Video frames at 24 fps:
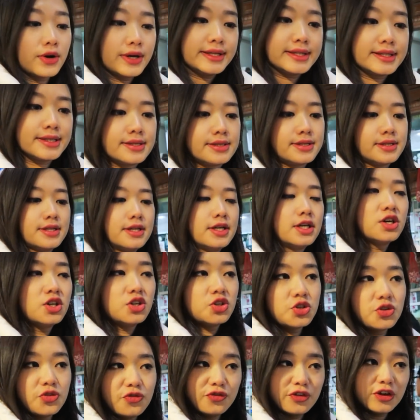coins
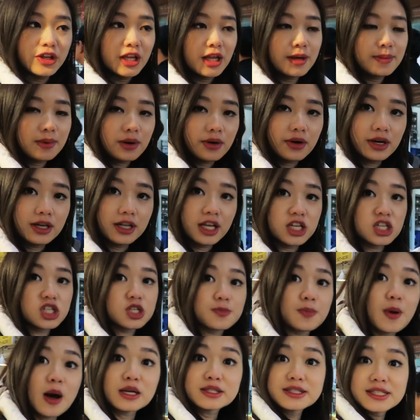to fill up our
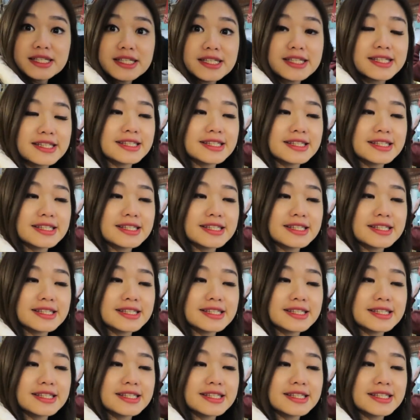lunch boxes.